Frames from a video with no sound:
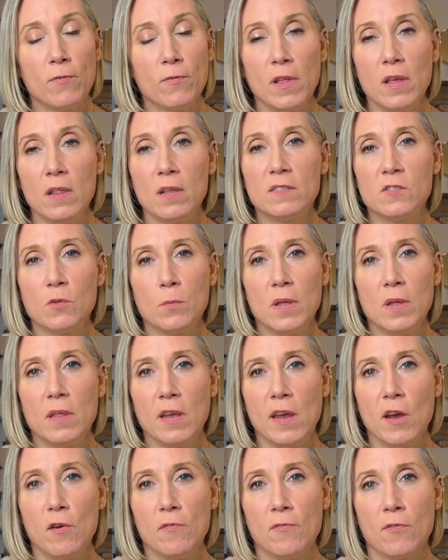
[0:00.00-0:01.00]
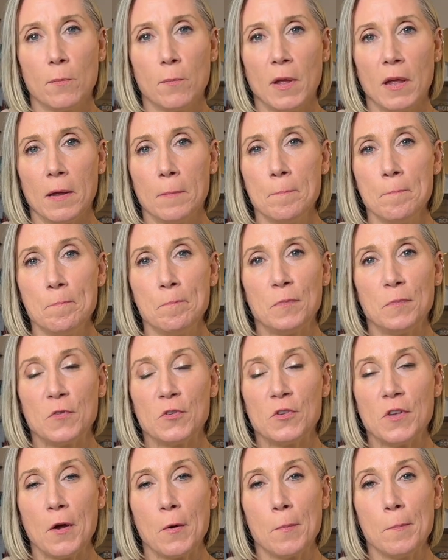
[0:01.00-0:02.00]
this will be the year for me.
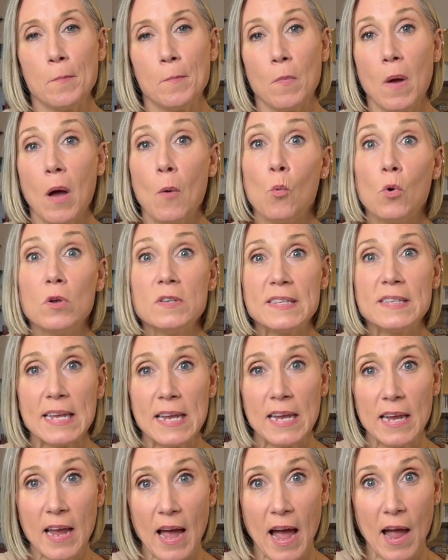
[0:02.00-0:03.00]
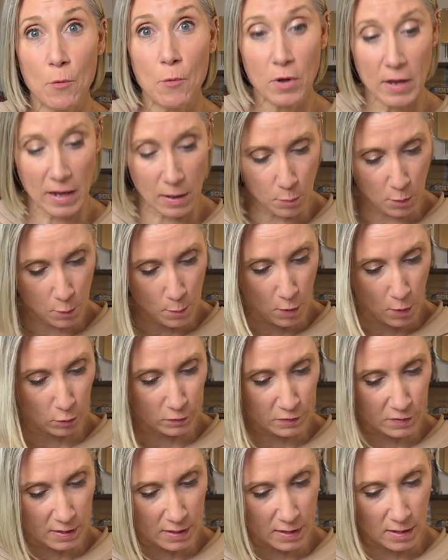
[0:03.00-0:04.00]
So we'll see. I will keep you
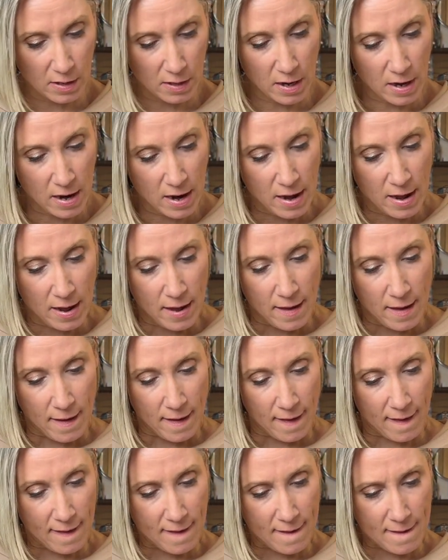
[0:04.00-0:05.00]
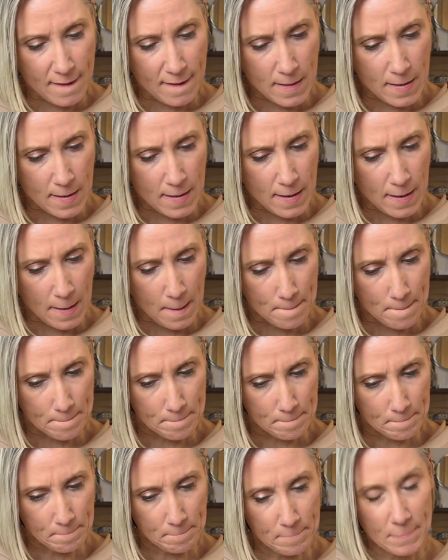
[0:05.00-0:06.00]
posted. And
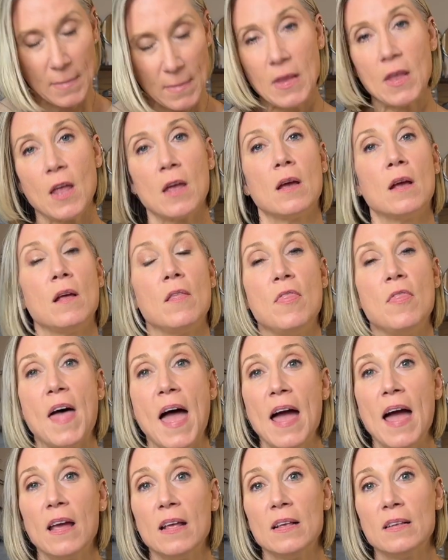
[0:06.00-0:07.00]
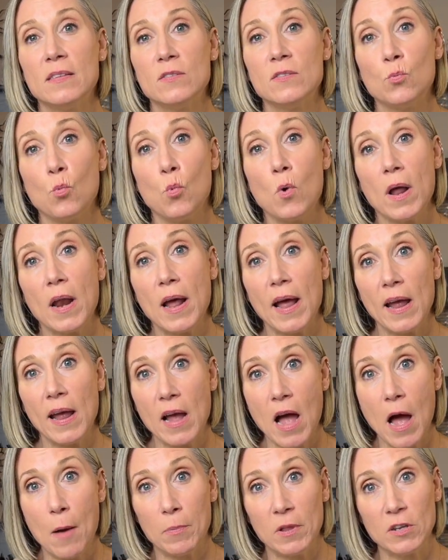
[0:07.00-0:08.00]
that is what I
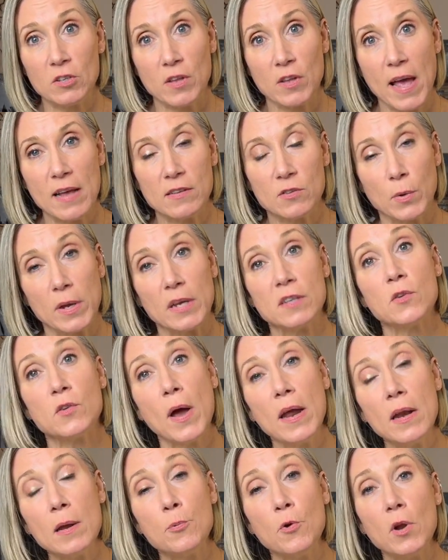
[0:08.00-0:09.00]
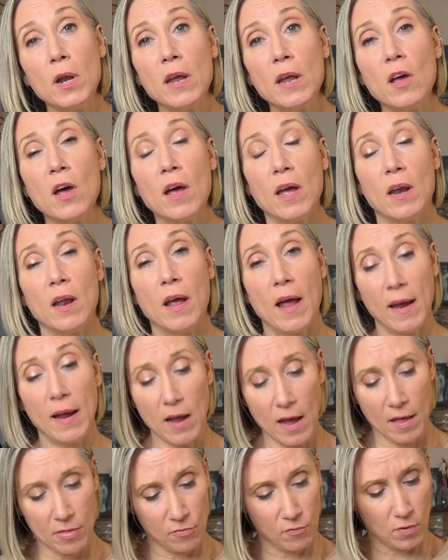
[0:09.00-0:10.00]
accomplished last week. So I did pretty good. I
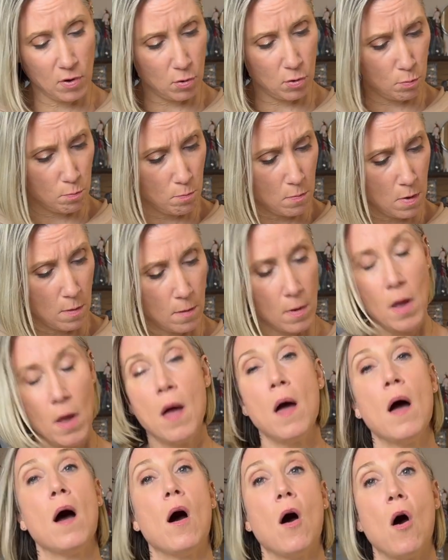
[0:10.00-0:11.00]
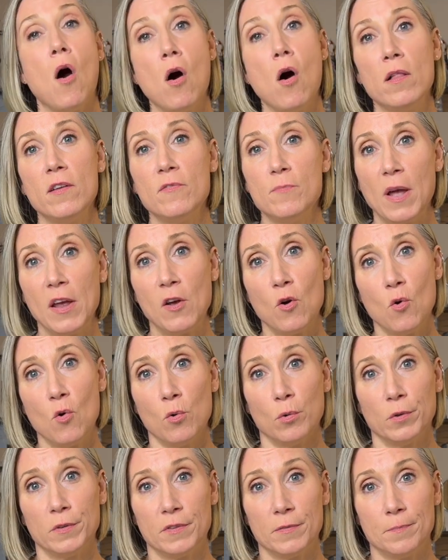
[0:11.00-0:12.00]
got through all of my
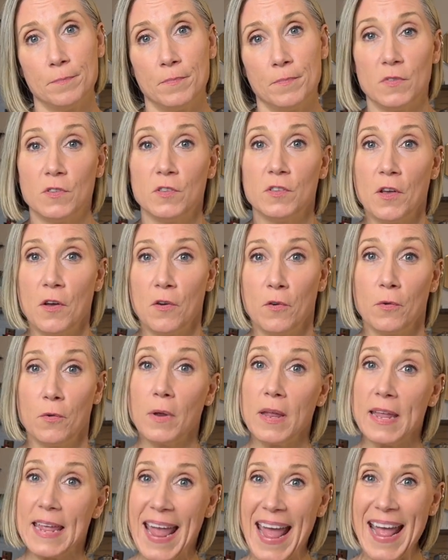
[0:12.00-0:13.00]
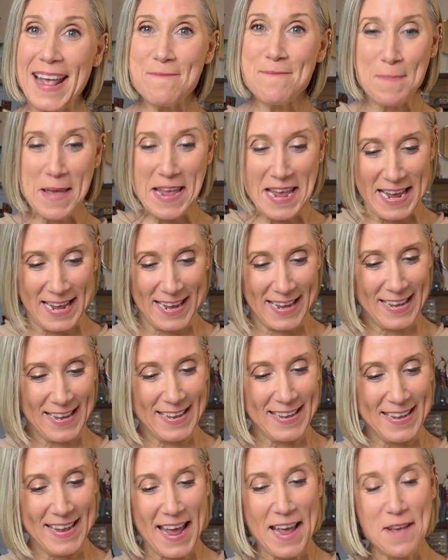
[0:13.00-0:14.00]
goals. So yay me,
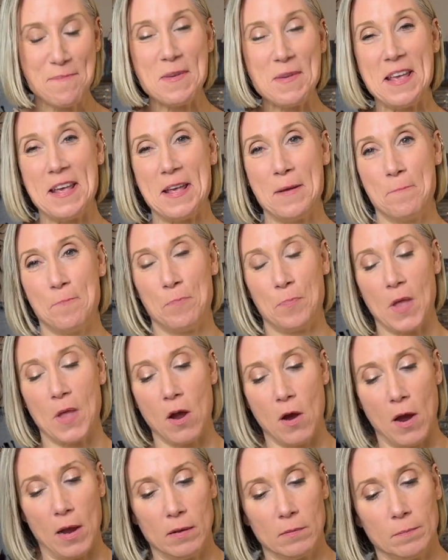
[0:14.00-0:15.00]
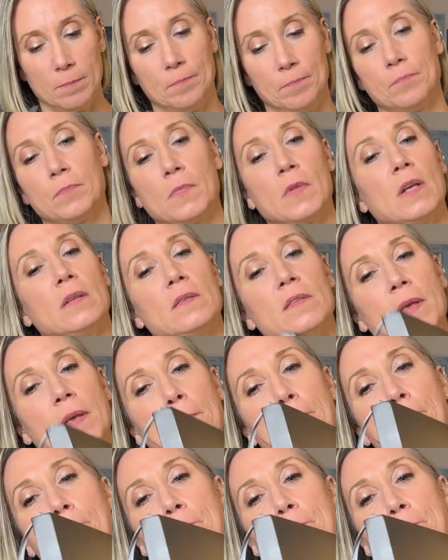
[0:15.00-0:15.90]
yay me. All right, let's see.